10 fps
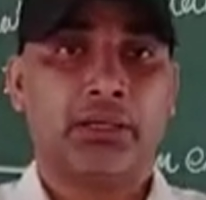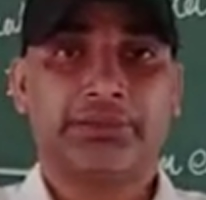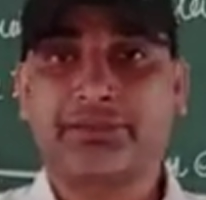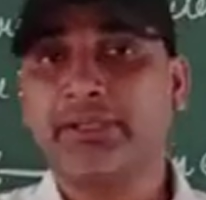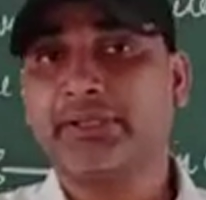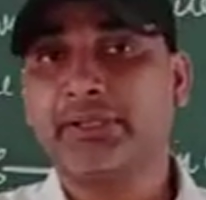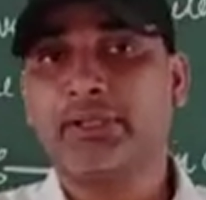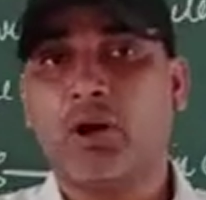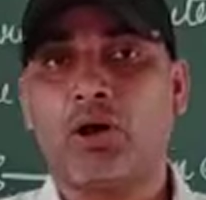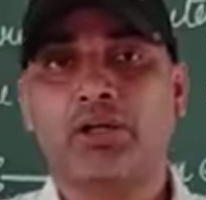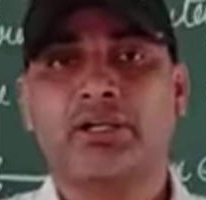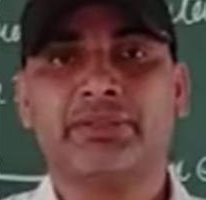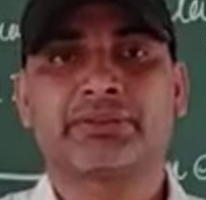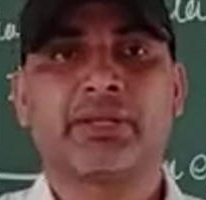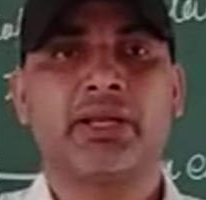excretory
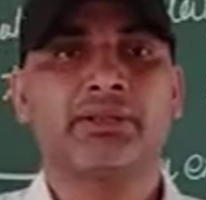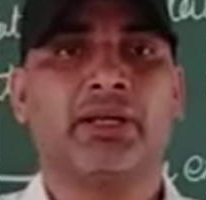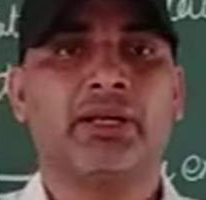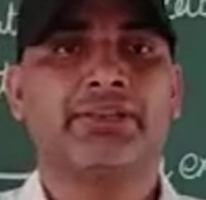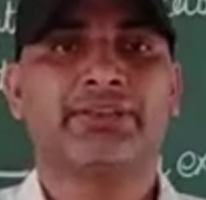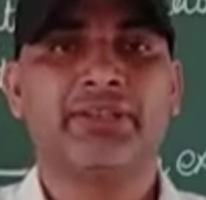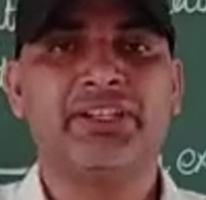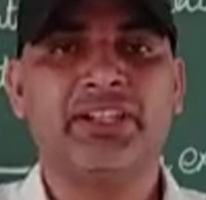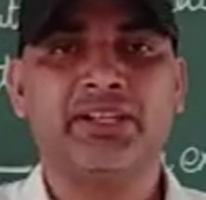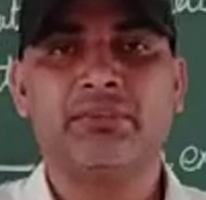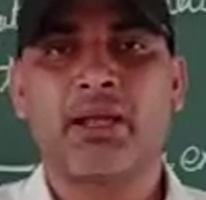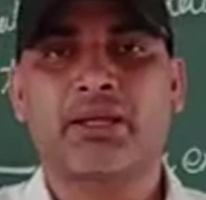organs and the excretory